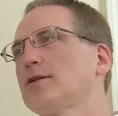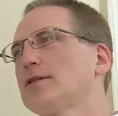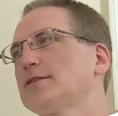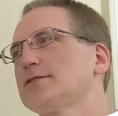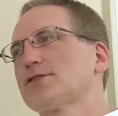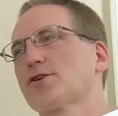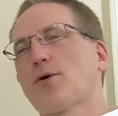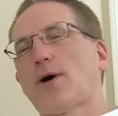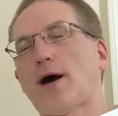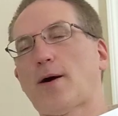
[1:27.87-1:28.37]

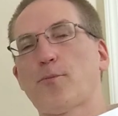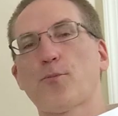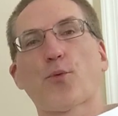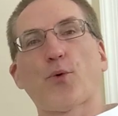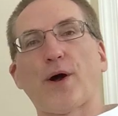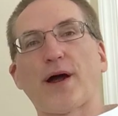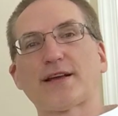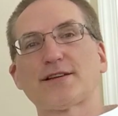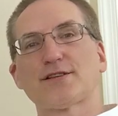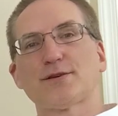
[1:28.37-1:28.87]
Let's go out and
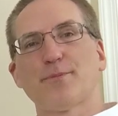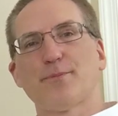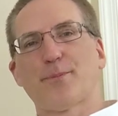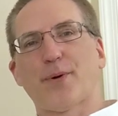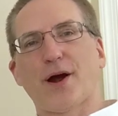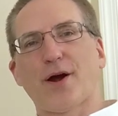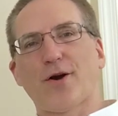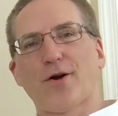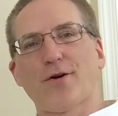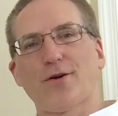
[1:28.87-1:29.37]
break some
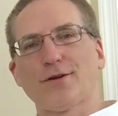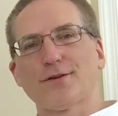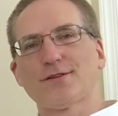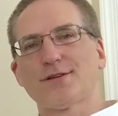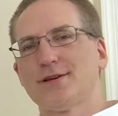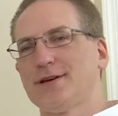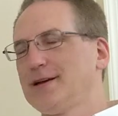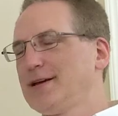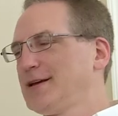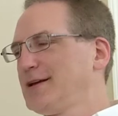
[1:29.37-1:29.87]

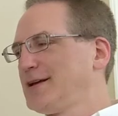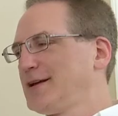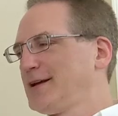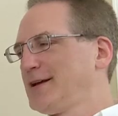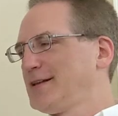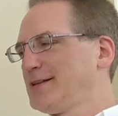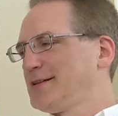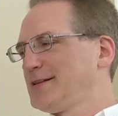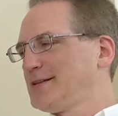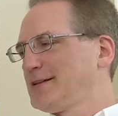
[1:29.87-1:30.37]
barrels
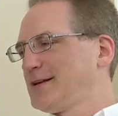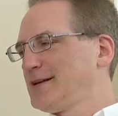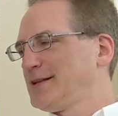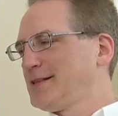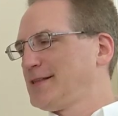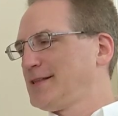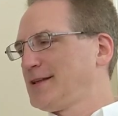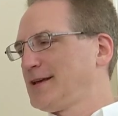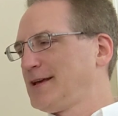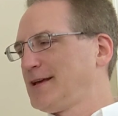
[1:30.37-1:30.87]
in
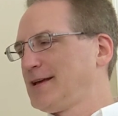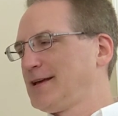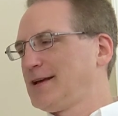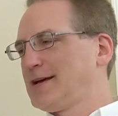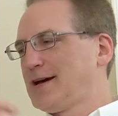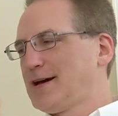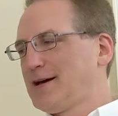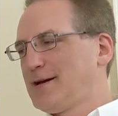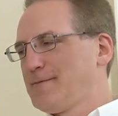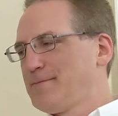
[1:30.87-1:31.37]
in
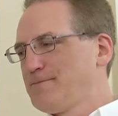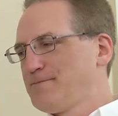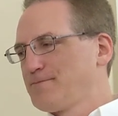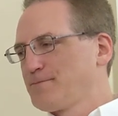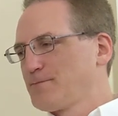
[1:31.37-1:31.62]
the uh,